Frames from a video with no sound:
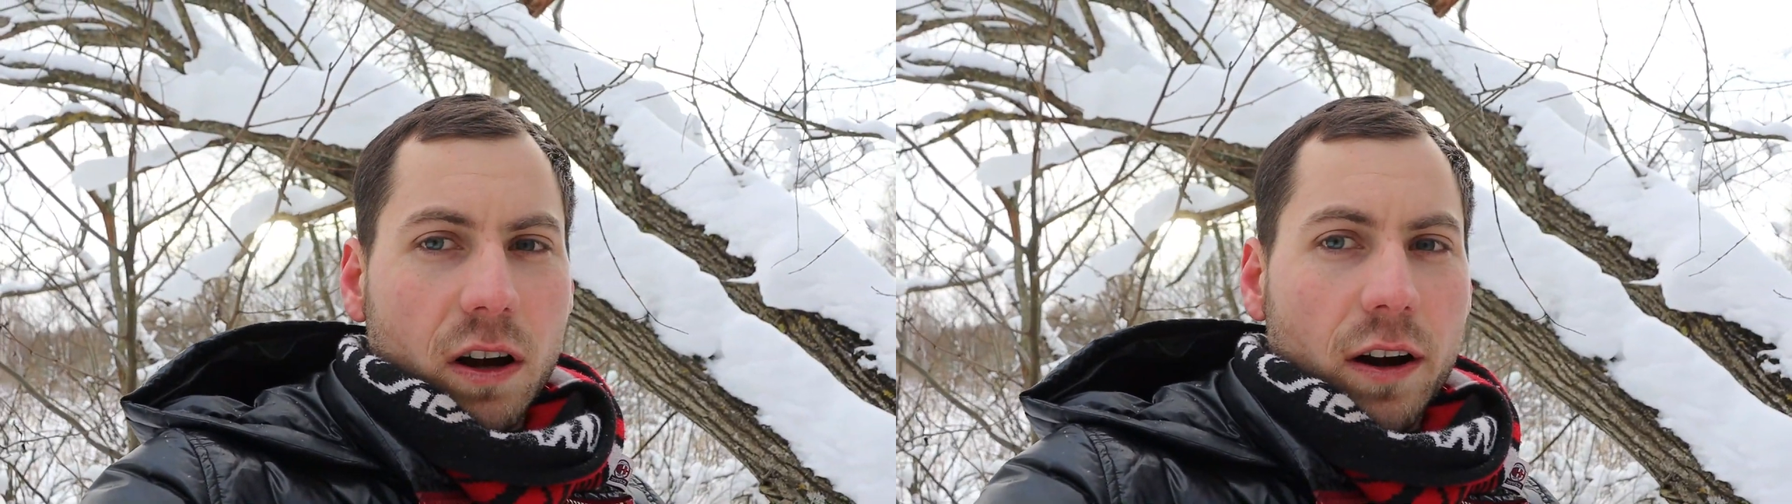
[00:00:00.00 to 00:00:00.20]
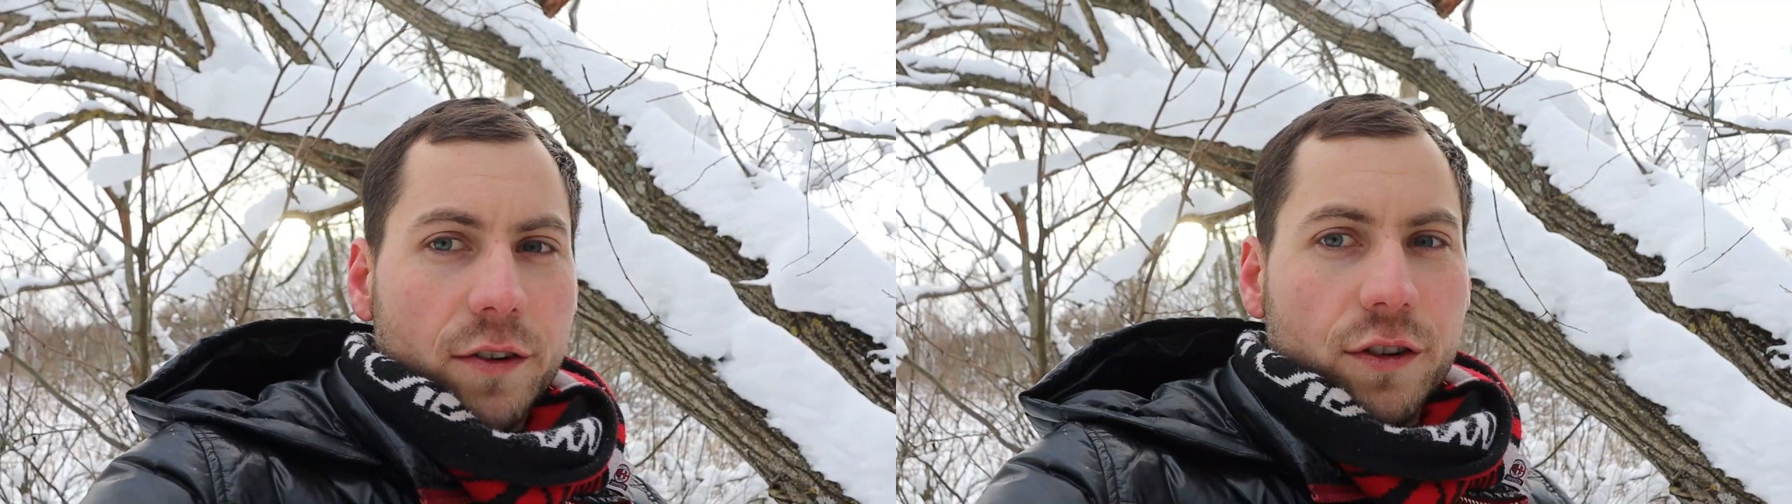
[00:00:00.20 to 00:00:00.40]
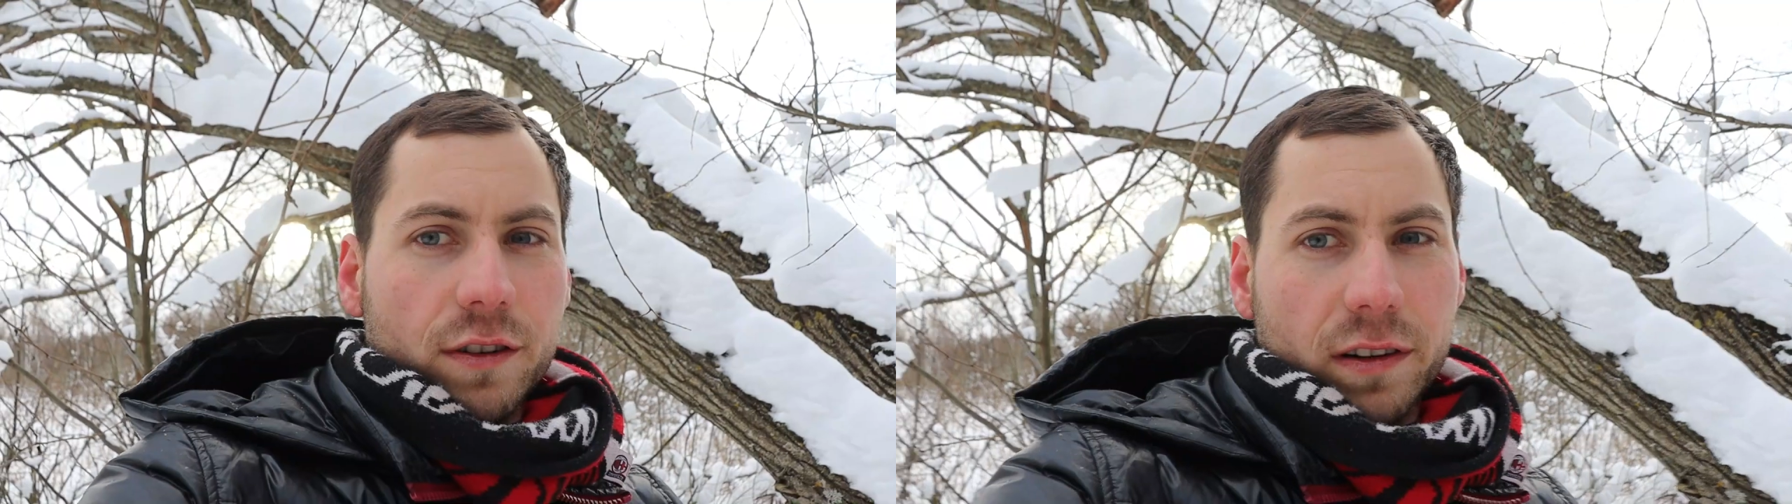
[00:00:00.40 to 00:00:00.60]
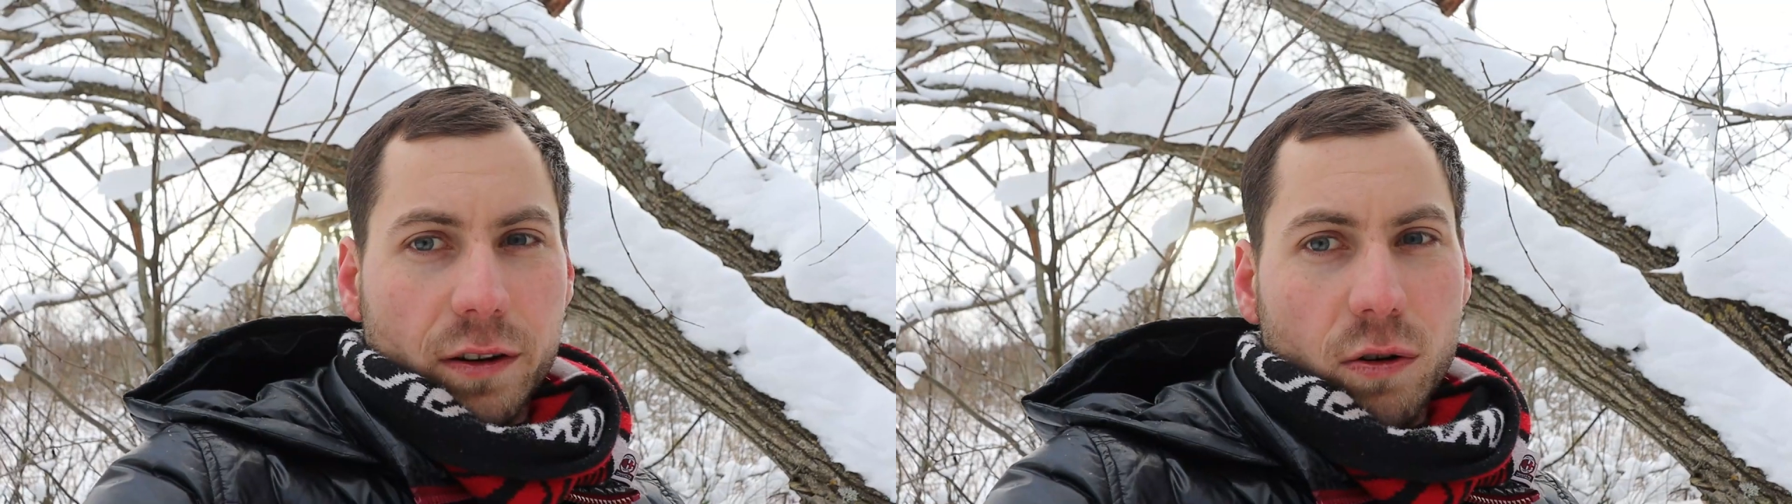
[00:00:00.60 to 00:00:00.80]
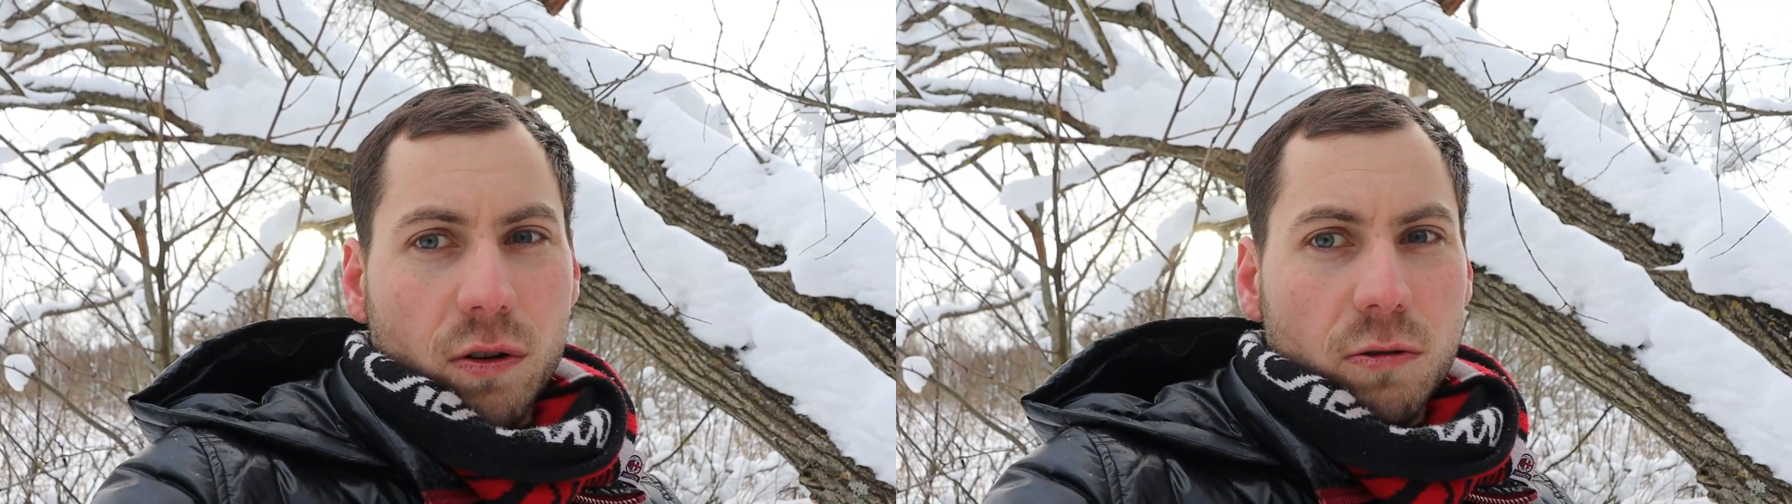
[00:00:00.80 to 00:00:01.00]
country as
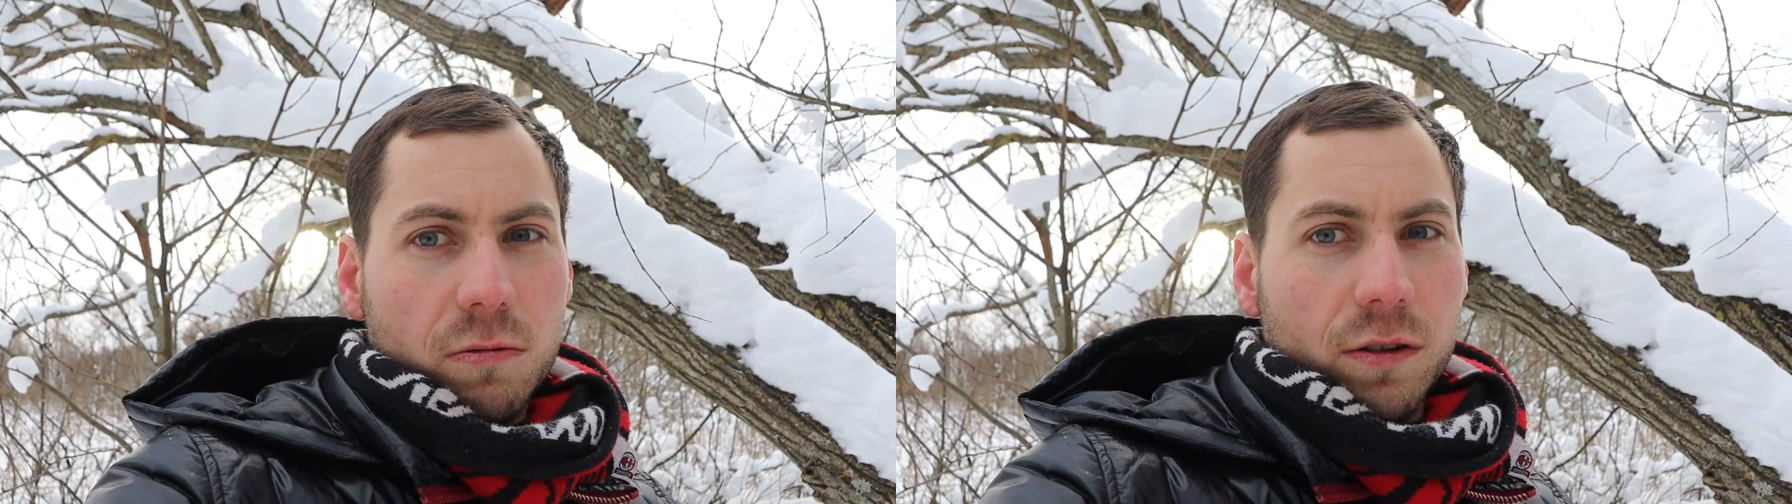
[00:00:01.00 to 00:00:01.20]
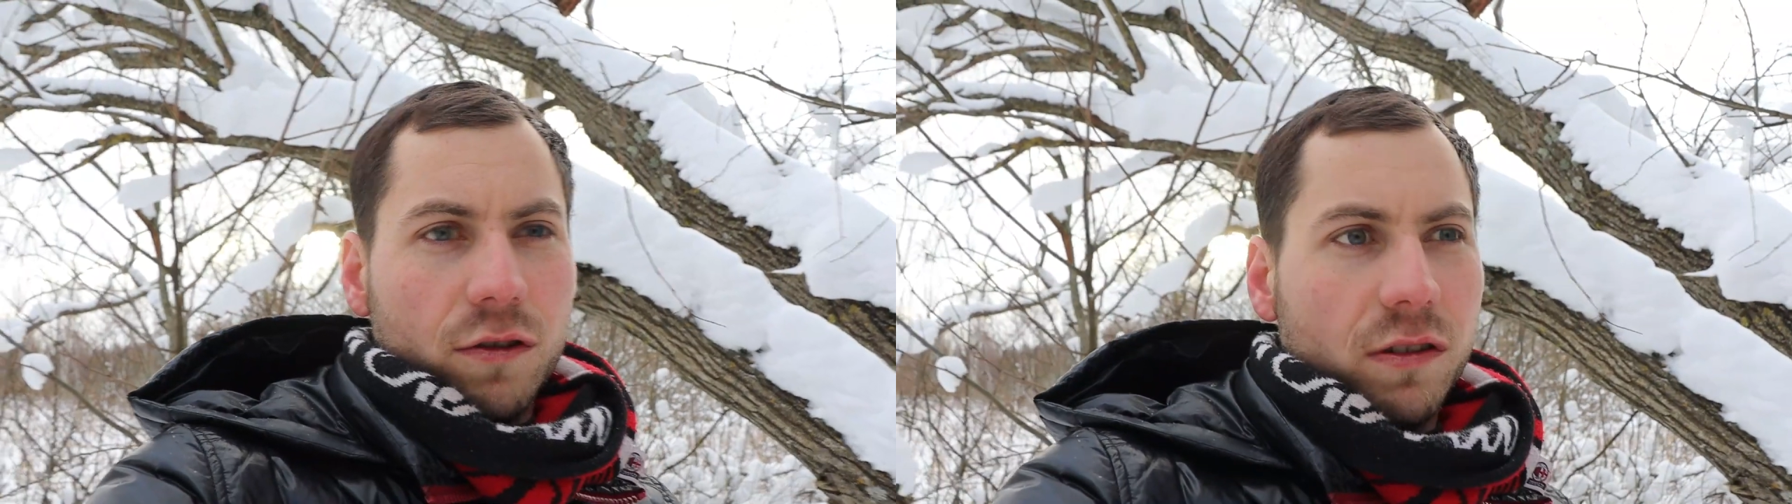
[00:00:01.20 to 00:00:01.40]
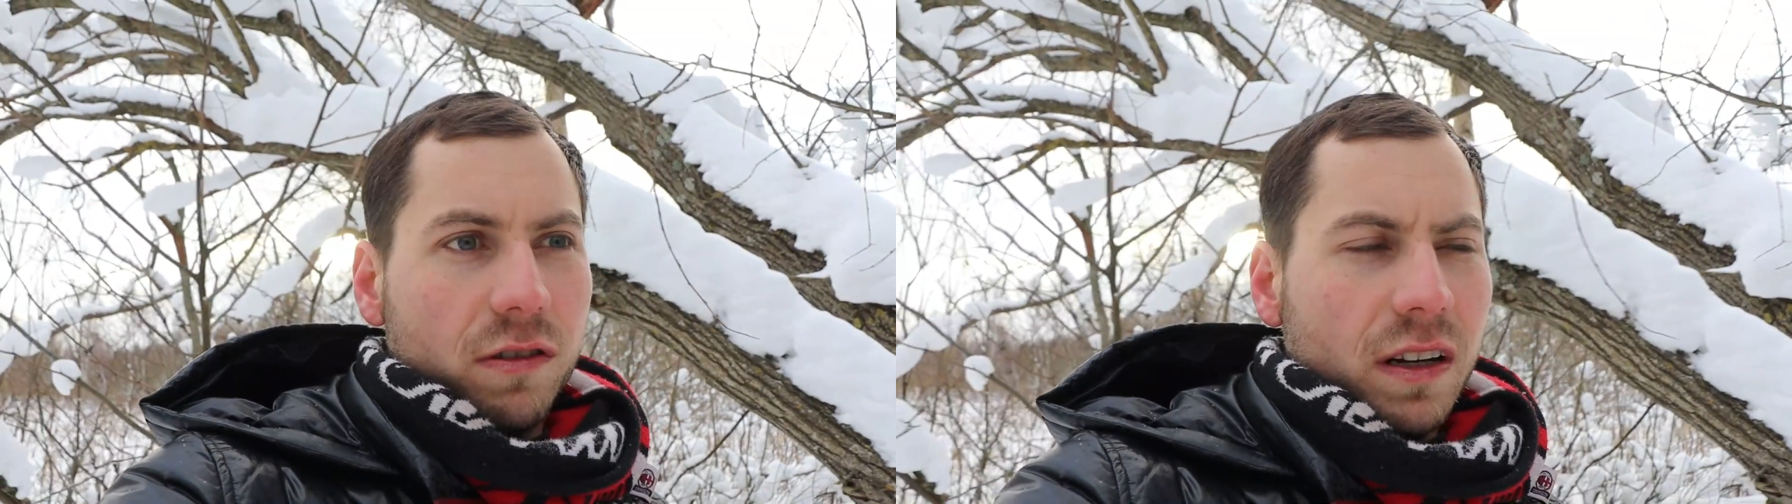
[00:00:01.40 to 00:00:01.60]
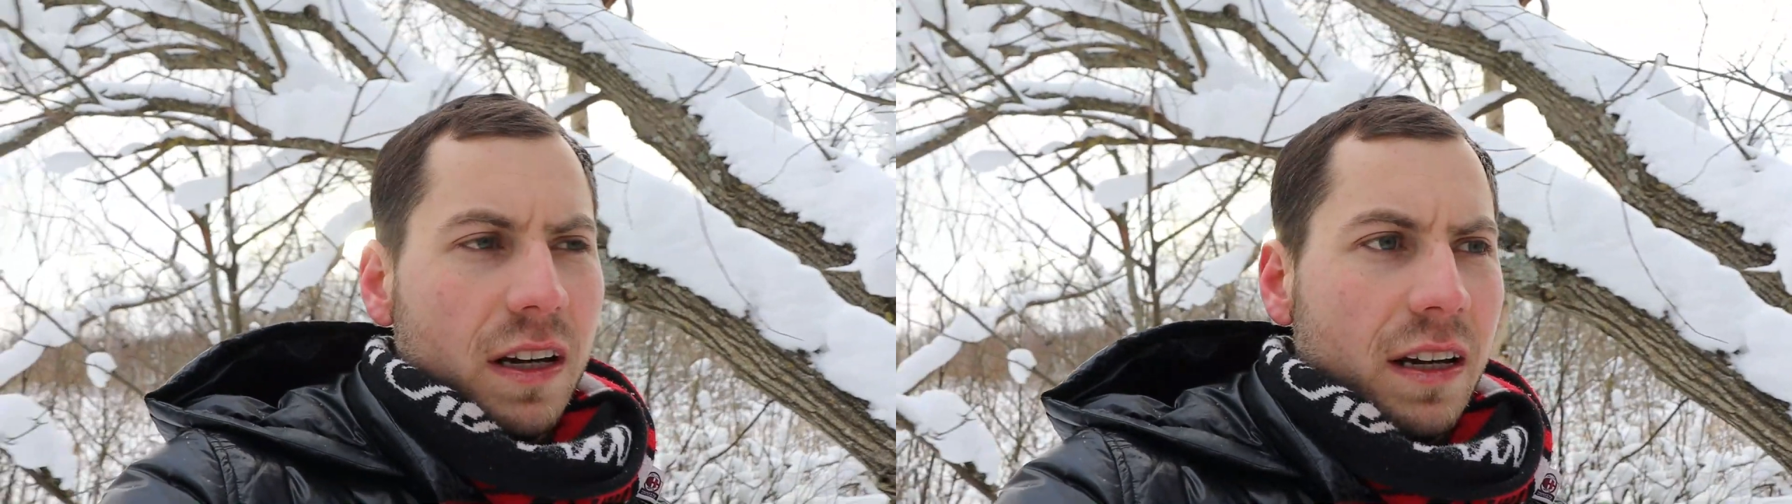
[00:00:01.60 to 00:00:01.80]
a whole, which is